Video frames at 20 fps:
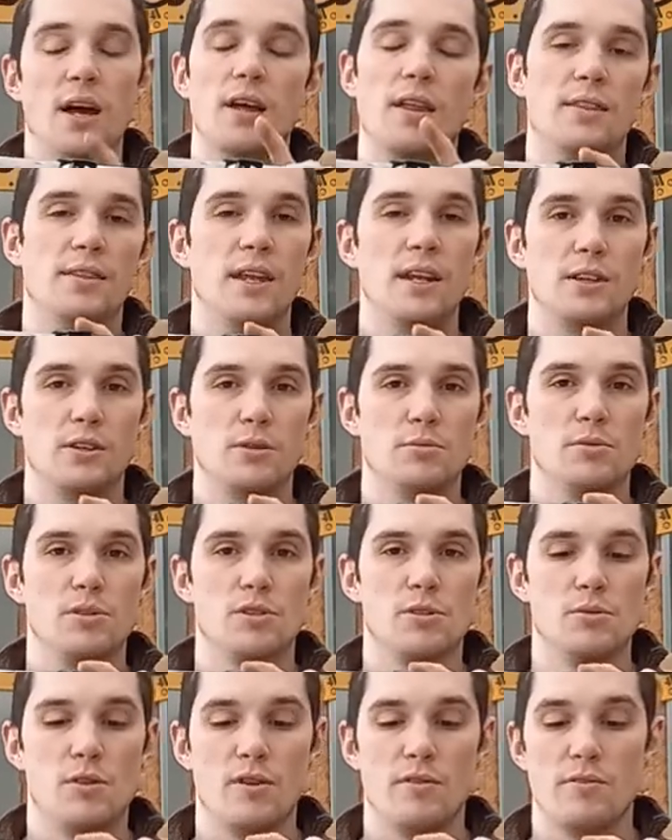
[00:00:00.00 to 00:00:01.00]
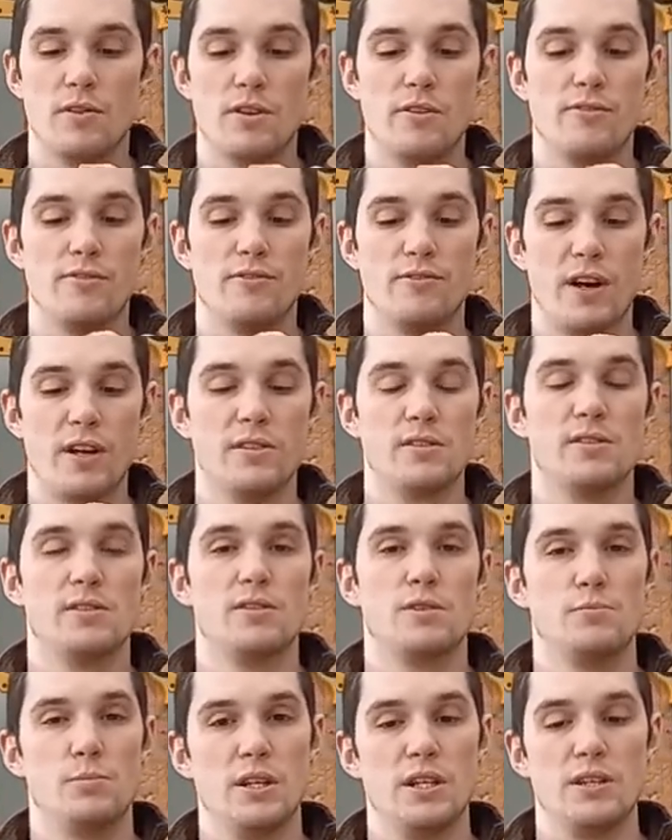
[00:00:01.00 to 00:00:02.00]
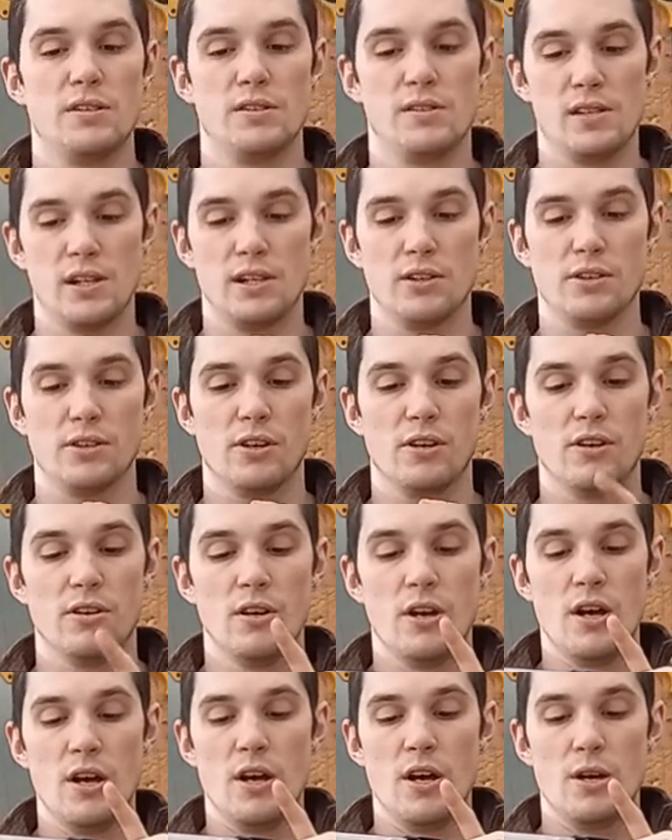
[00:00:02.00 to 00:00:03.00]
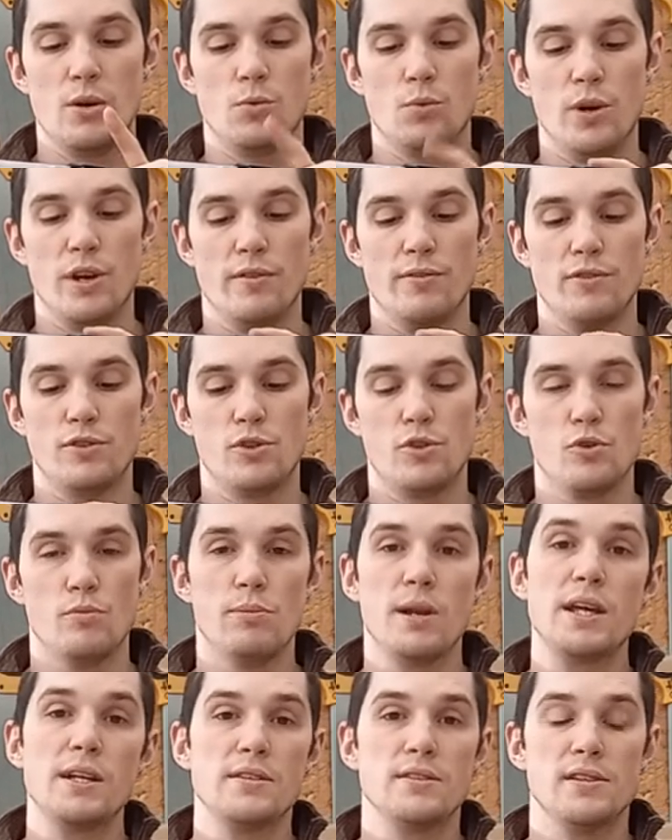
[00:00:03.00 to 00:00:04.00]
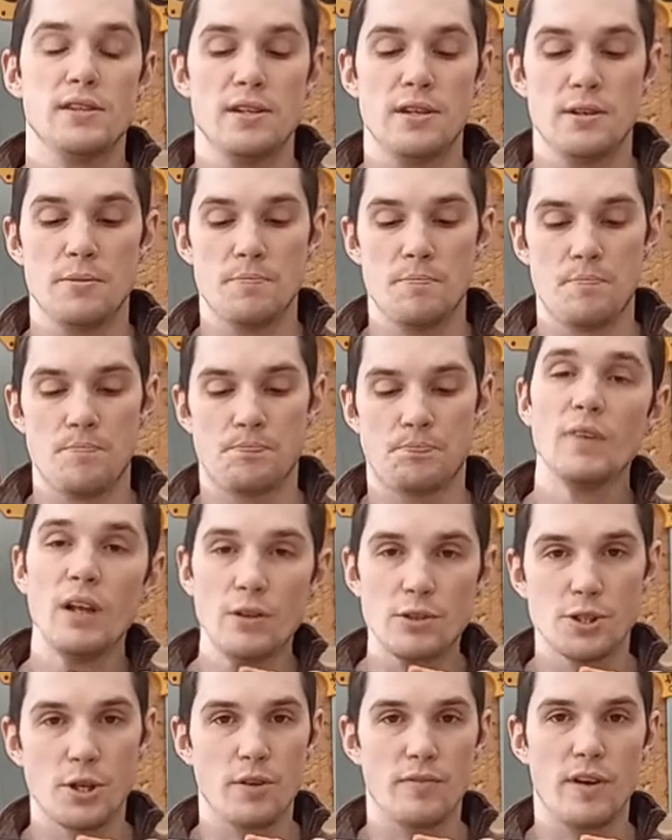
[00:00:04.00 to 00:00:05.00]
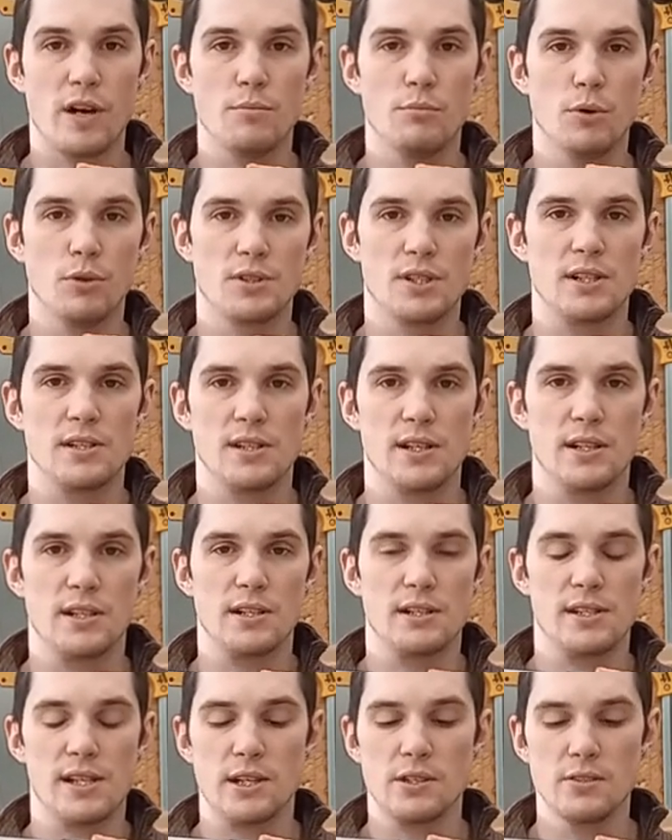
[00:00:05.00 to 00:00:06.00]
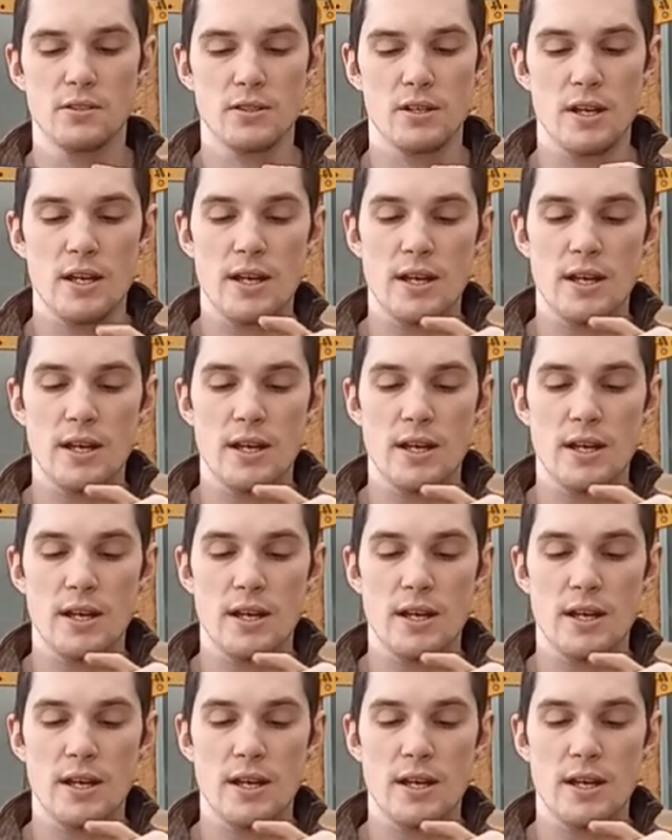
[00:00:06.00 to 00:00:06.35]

Then it comes to a very fast spinning cylinder with two blades in it. I'll show you that in more detail in a second.